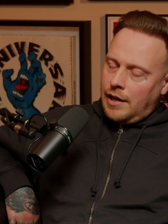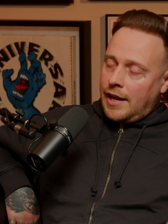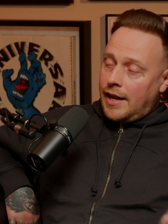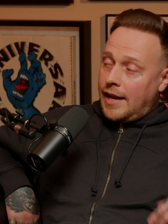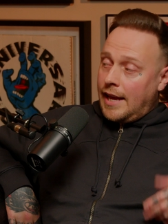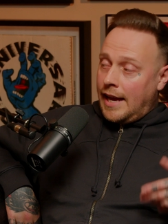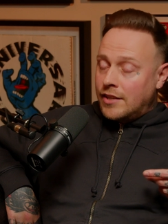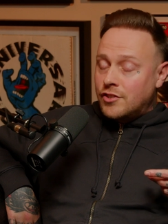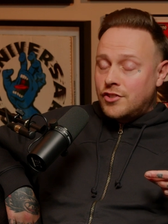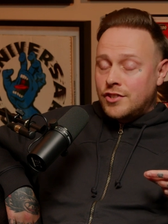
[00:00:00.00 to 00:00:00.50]
And
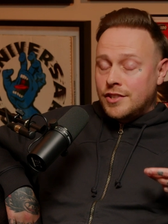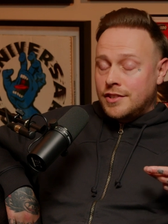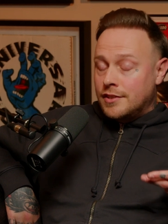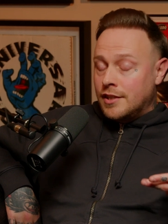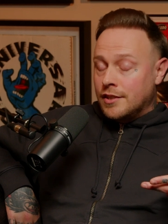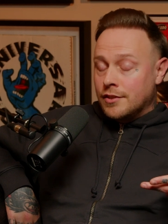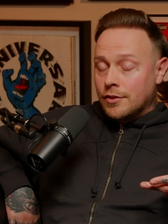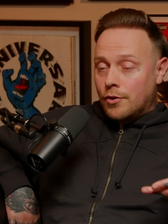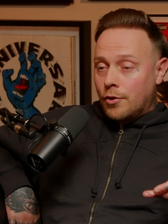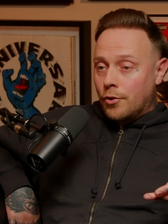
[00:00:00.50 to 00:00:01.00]
can she
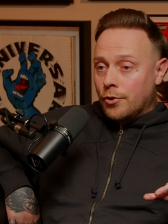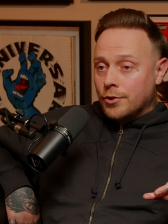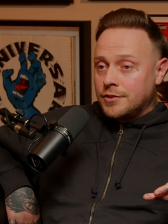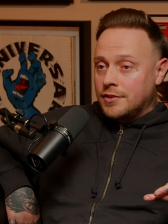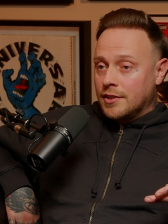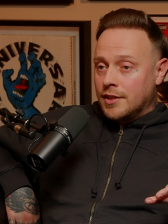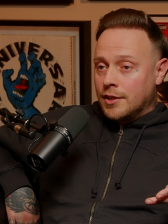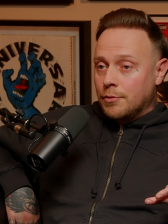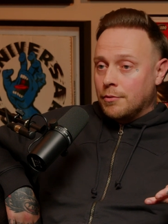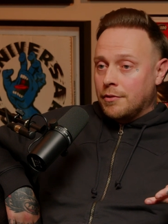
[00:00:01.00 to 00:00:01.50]
sing the chorus
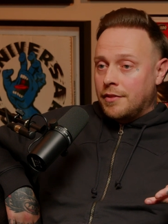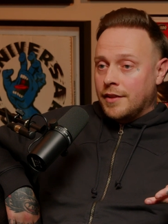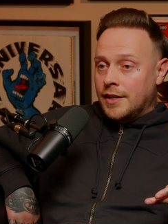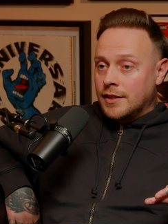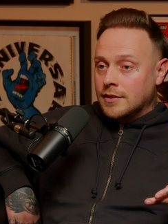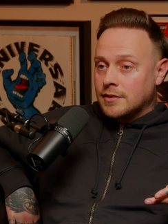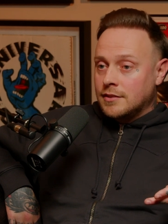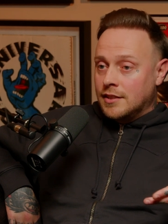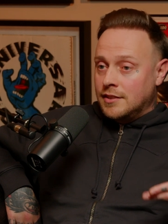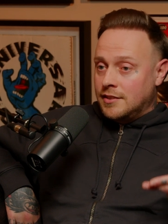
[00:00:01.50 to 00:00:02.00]
to Little
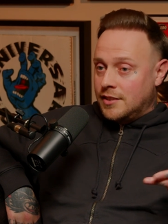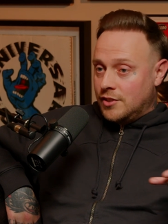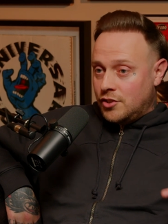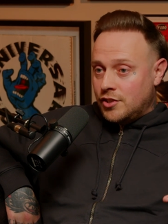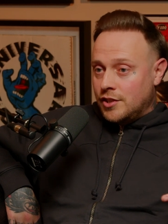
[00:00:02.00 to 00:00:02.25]
Things? And did